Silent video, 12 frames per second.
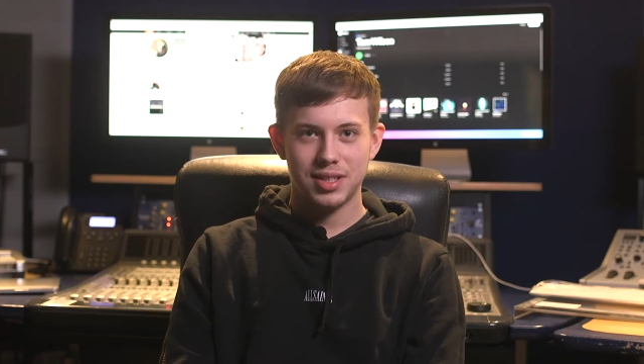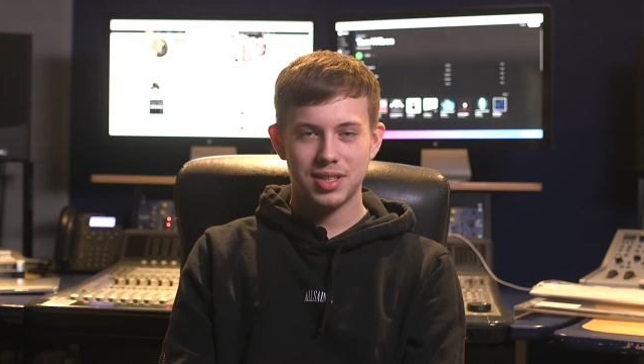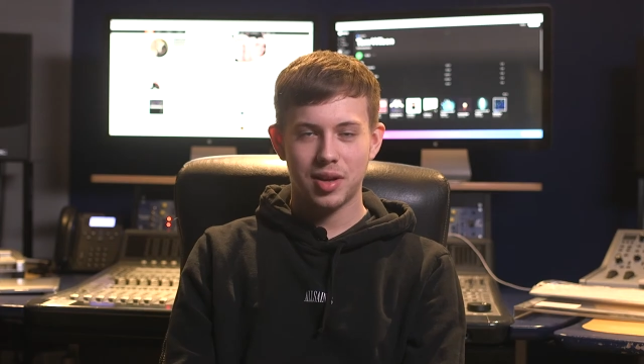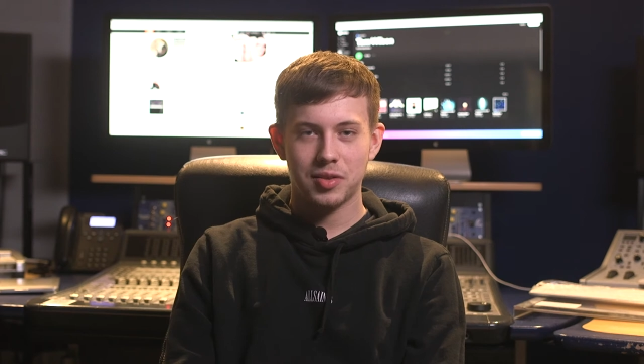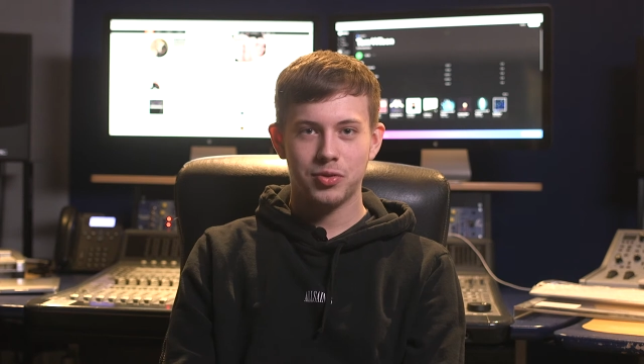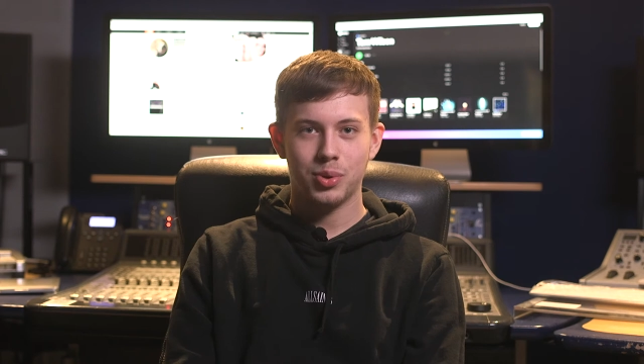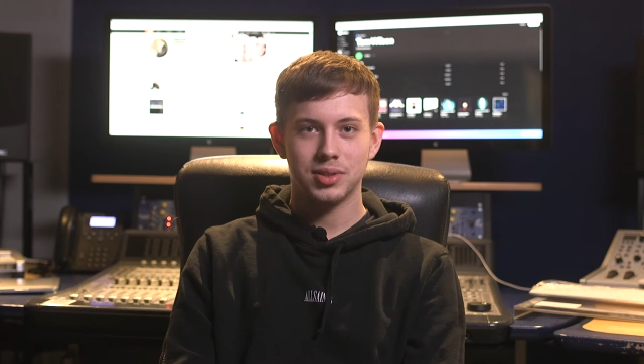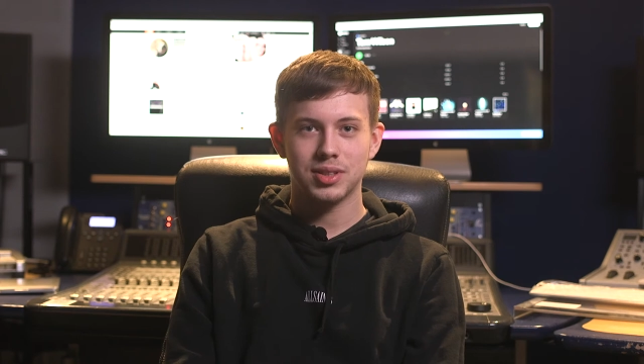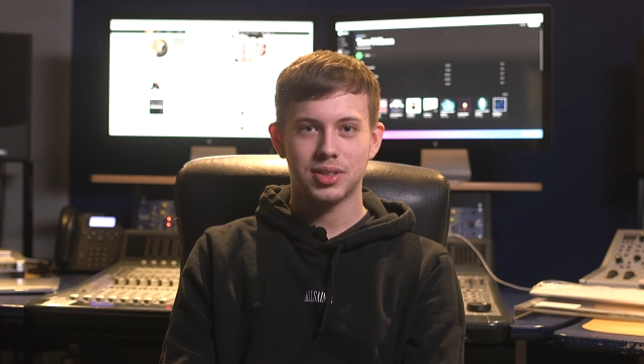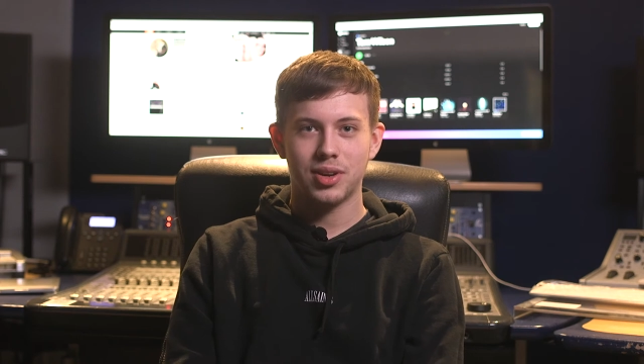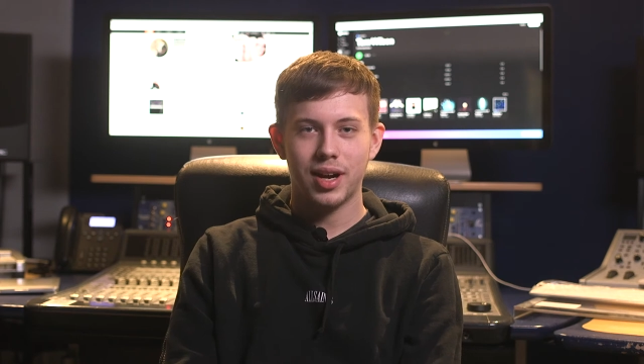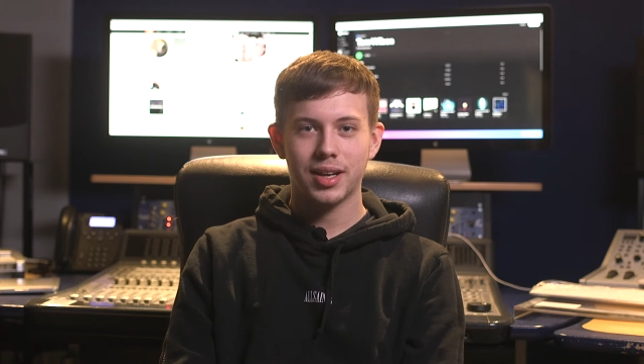a tough one to
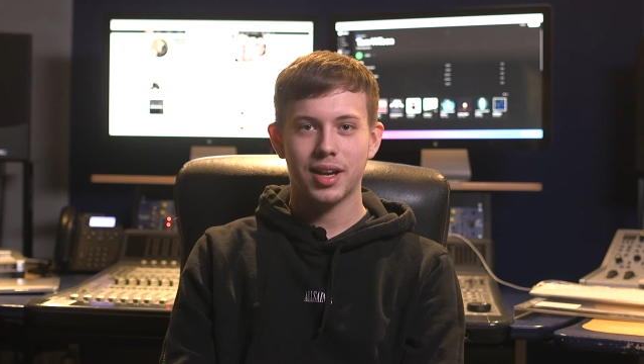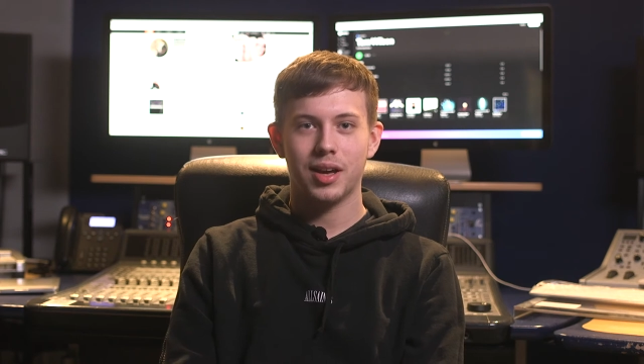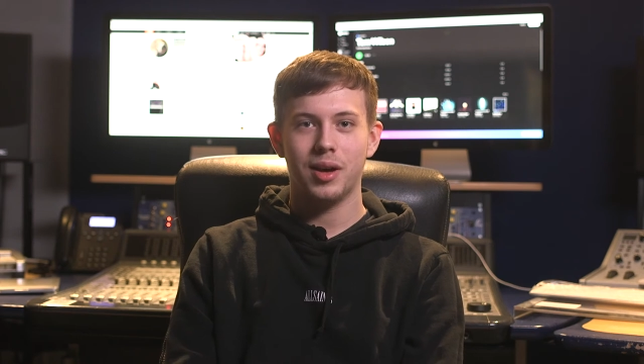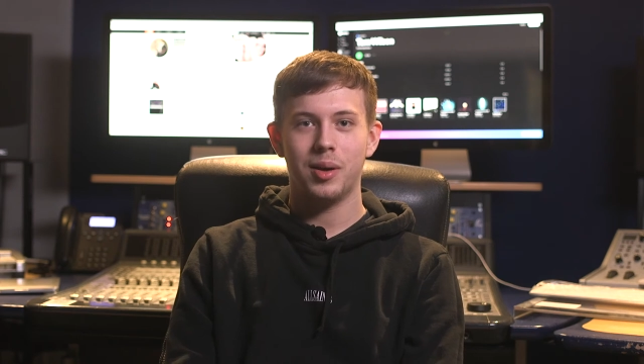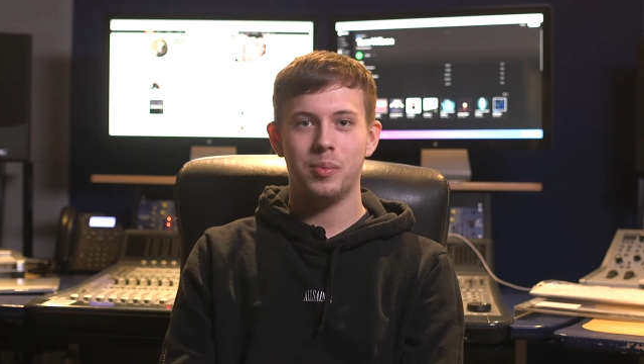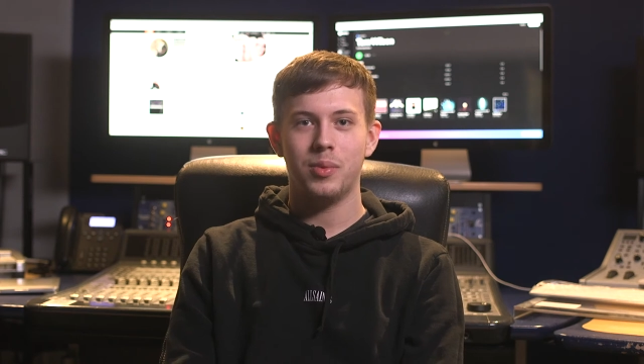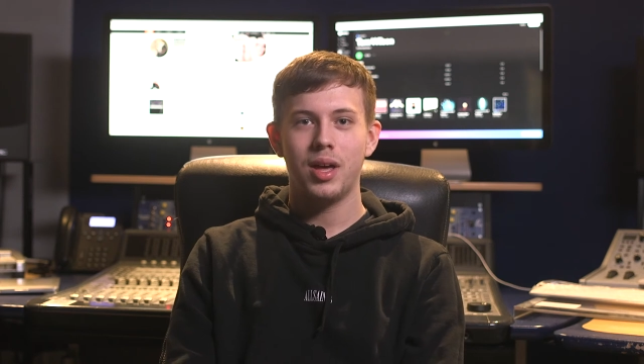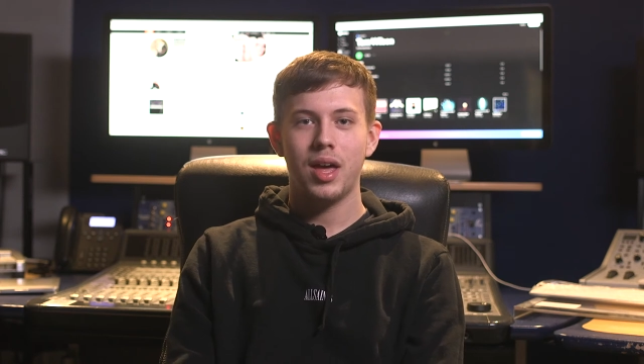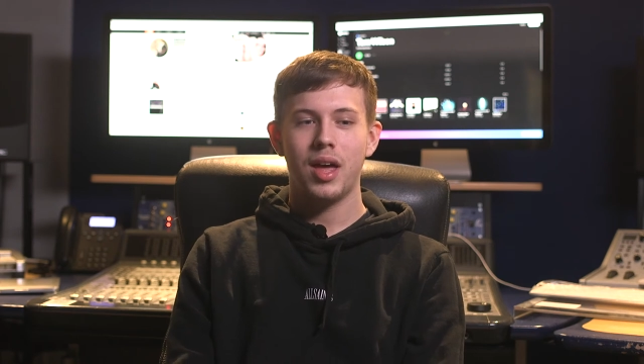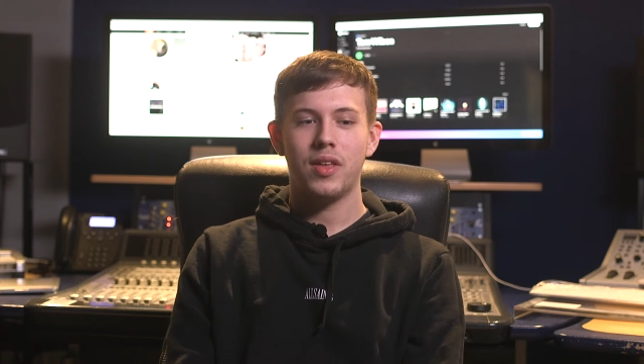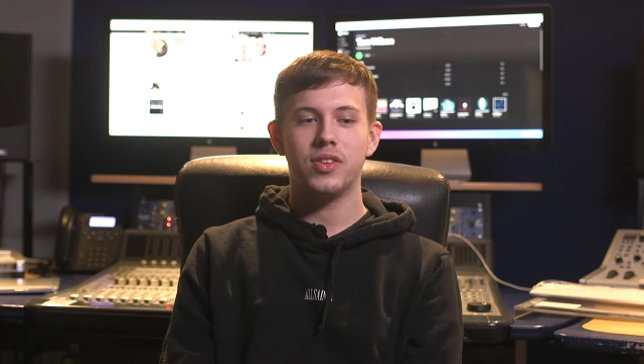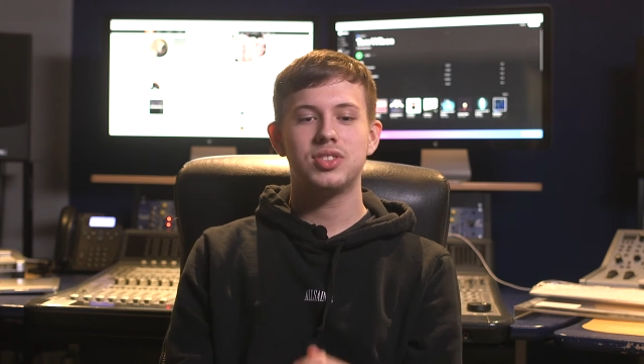crack.
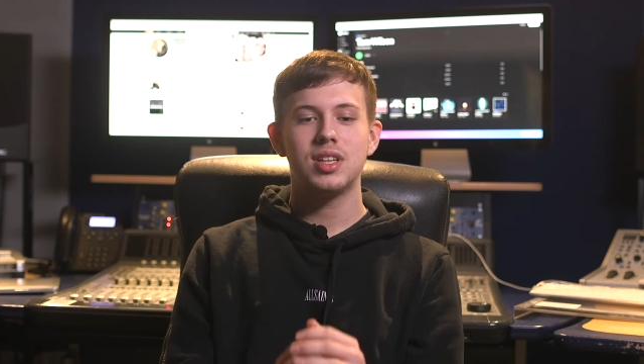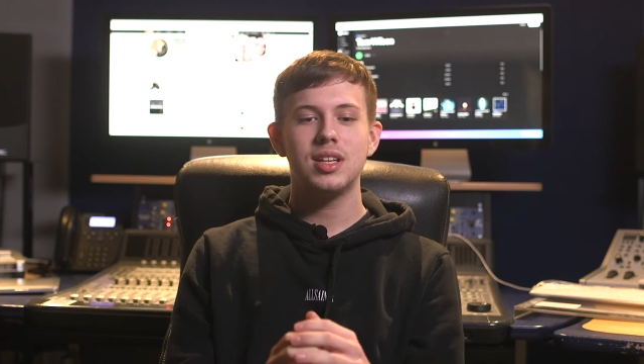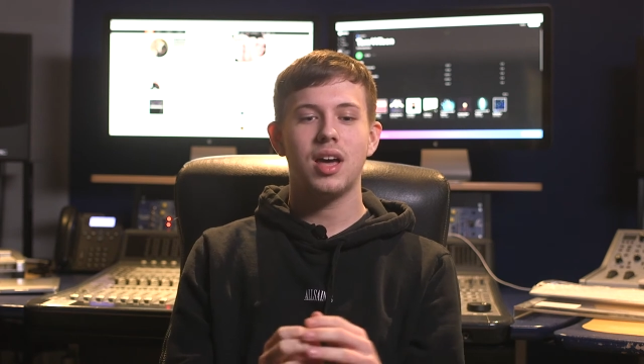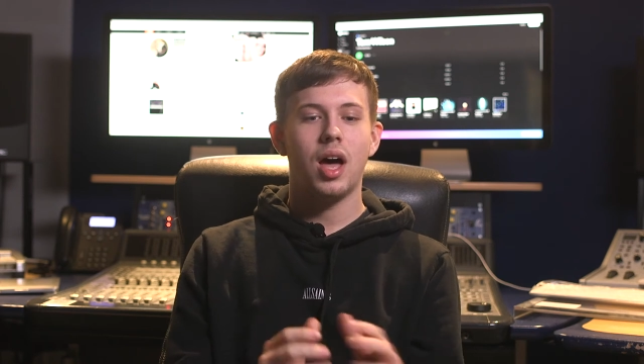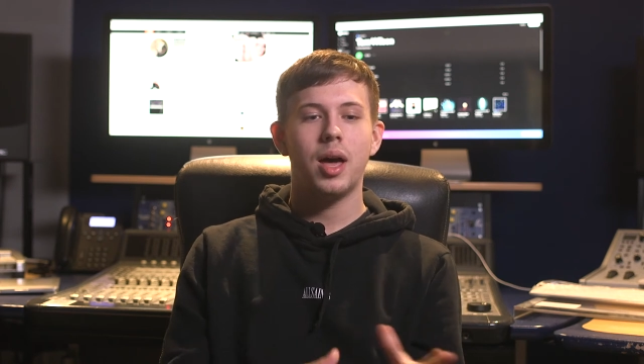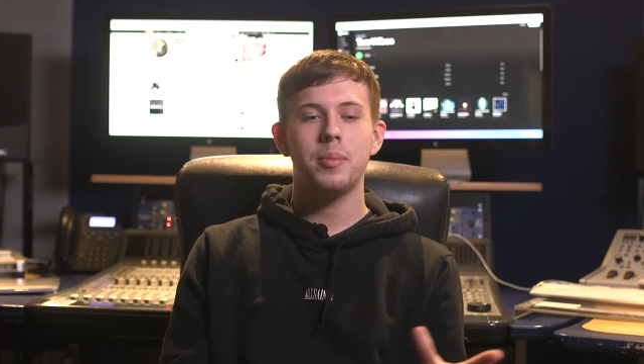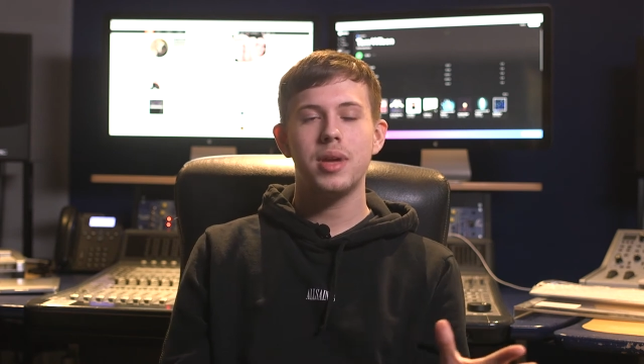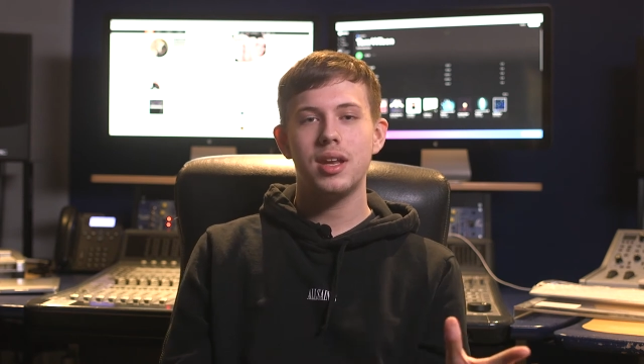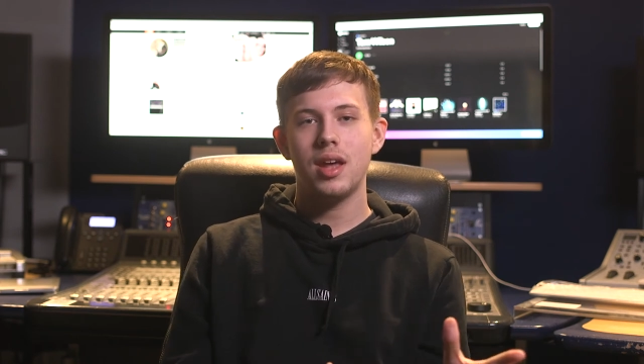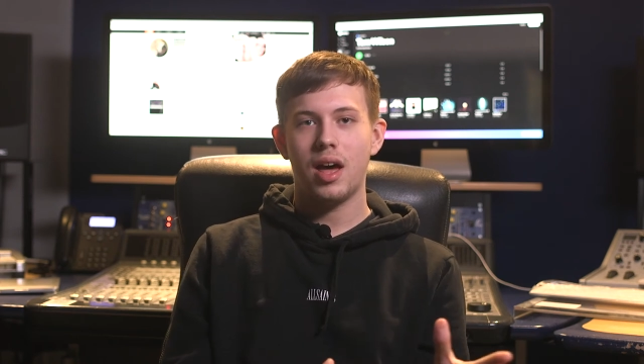The scene I'm in,